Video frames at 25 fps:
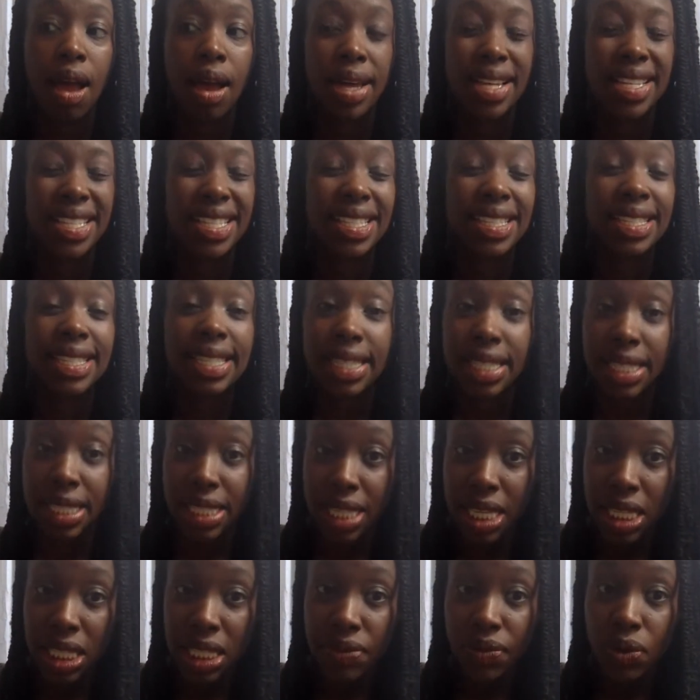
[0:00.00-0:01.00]

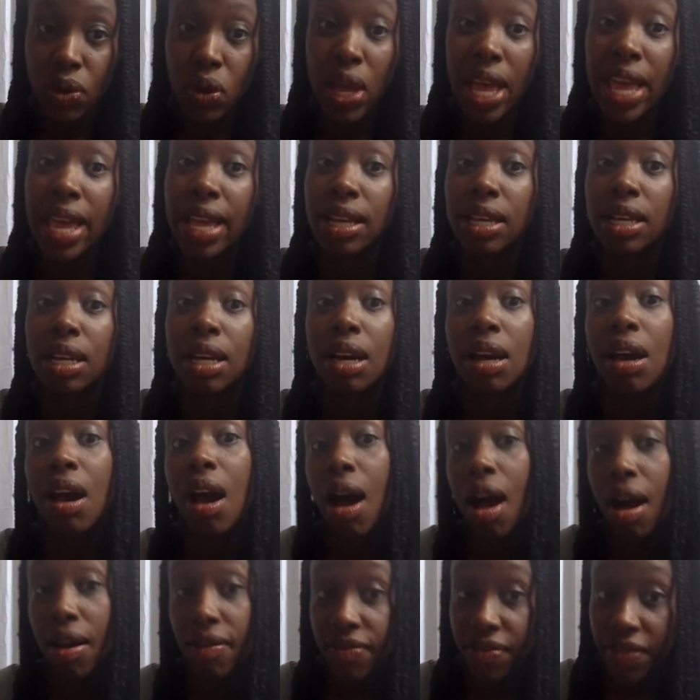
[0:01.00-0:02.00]
successful and
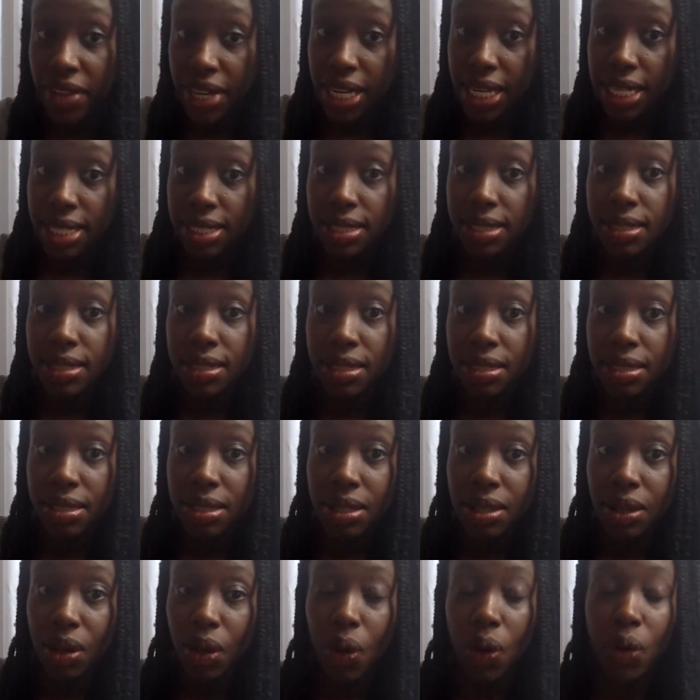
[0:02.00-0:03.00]
confident.
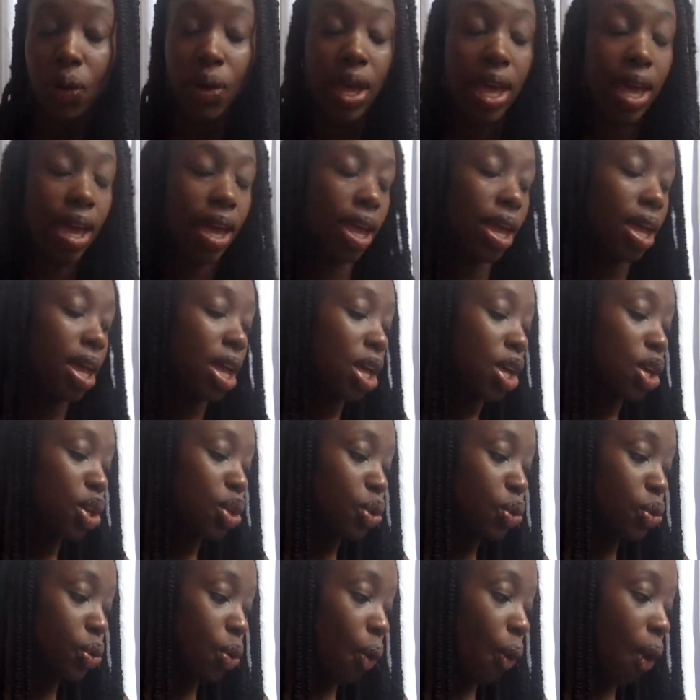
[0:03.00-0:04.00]
Okay,
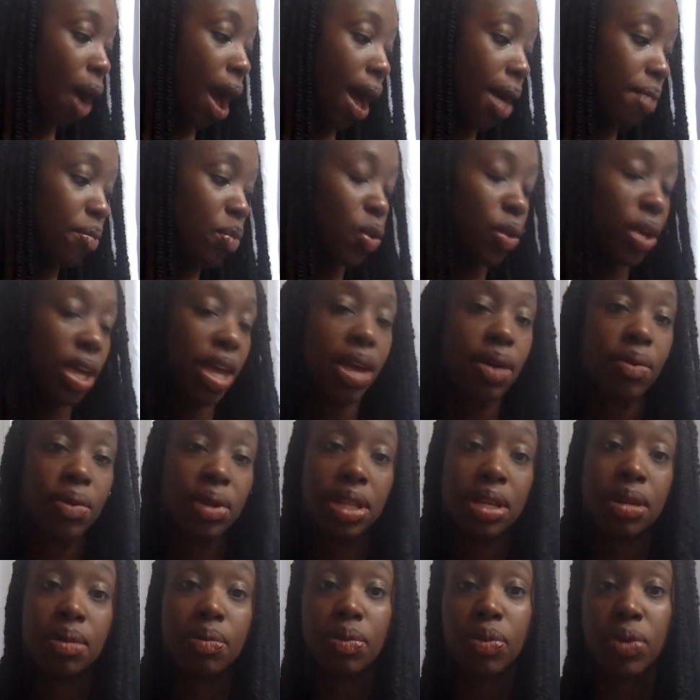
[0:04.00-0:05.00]
so I'm okay with
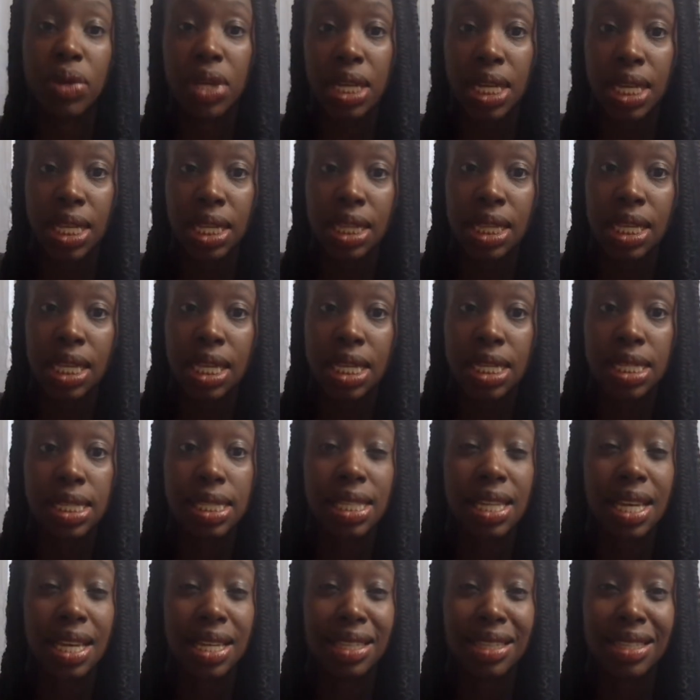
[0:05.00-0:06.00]
him reading things
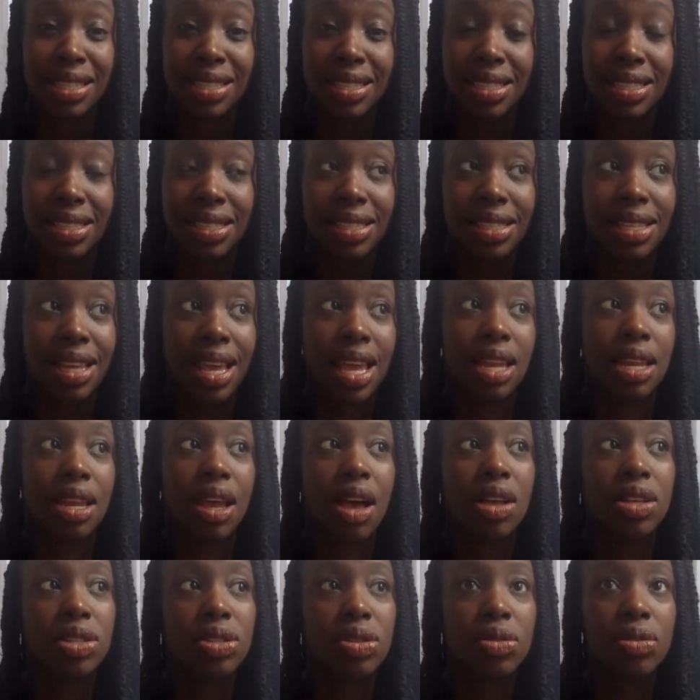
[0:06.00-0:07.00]
like this. And
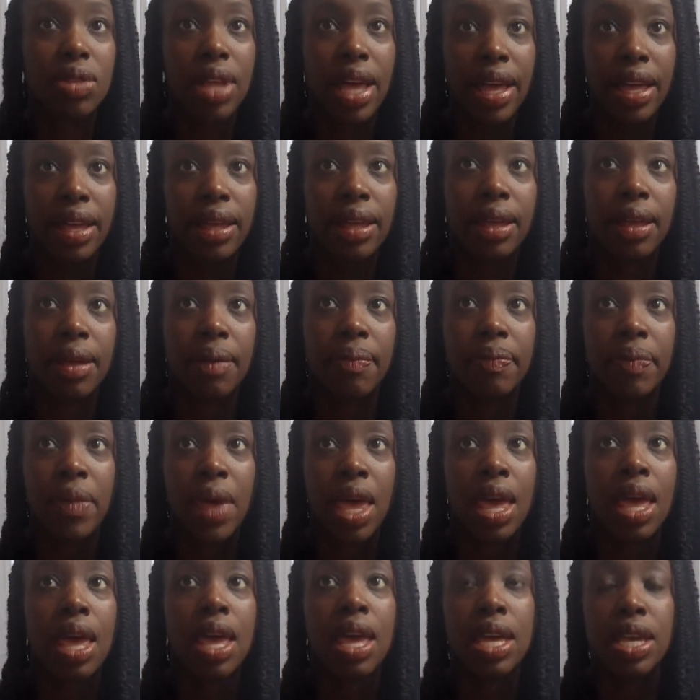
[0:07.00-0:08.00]
also, like,
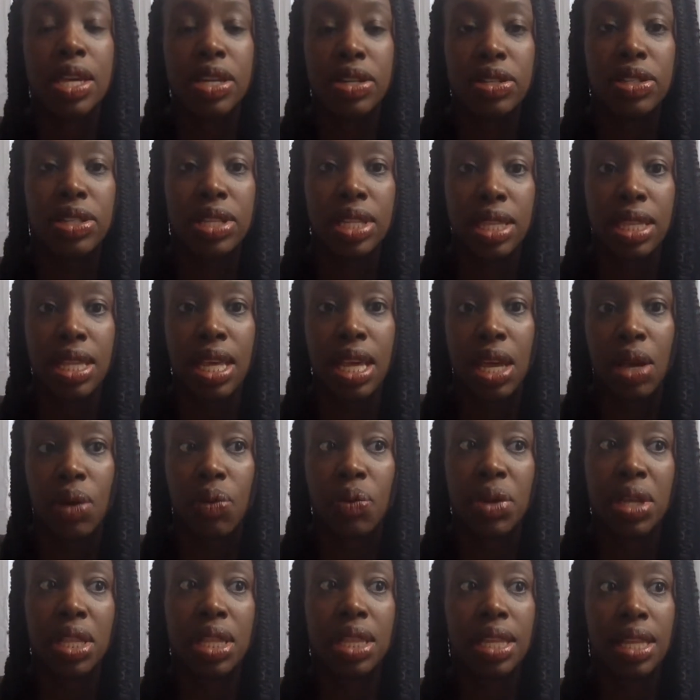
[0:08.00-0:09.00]
here's the thing,
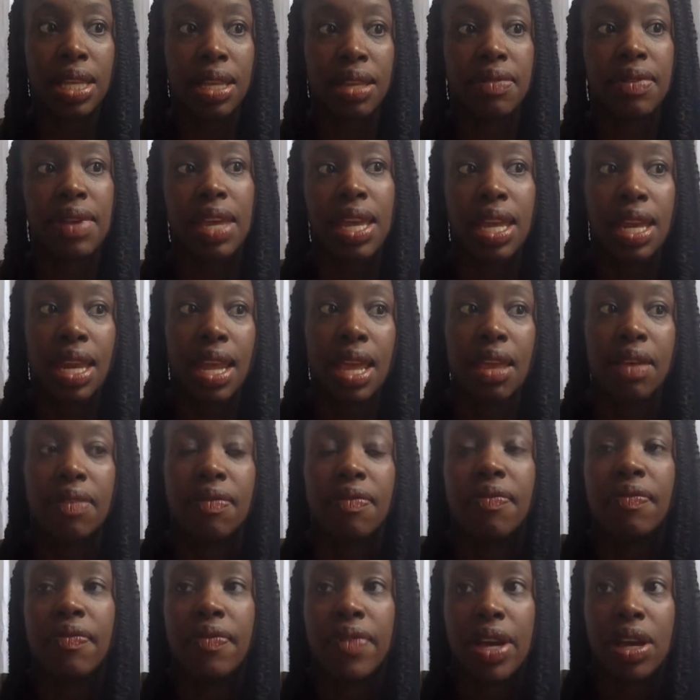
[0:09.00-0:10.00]
we live in a
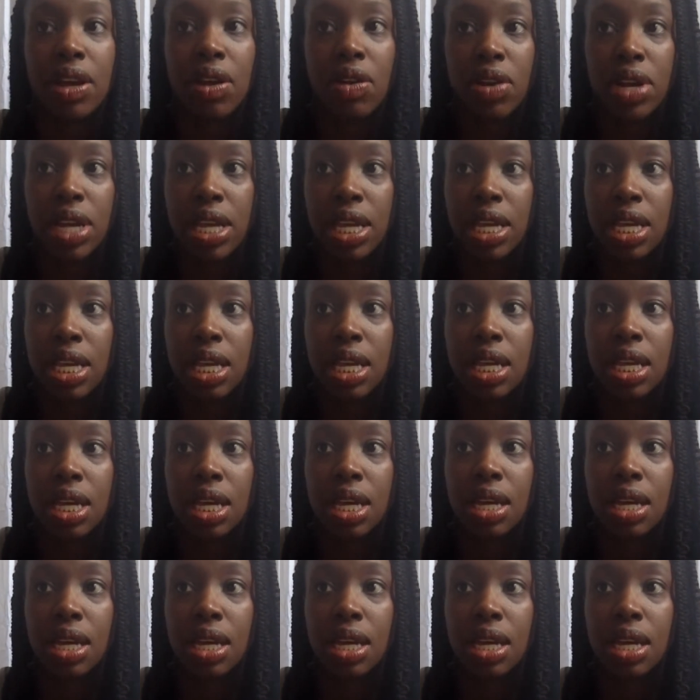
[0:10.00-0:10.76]
very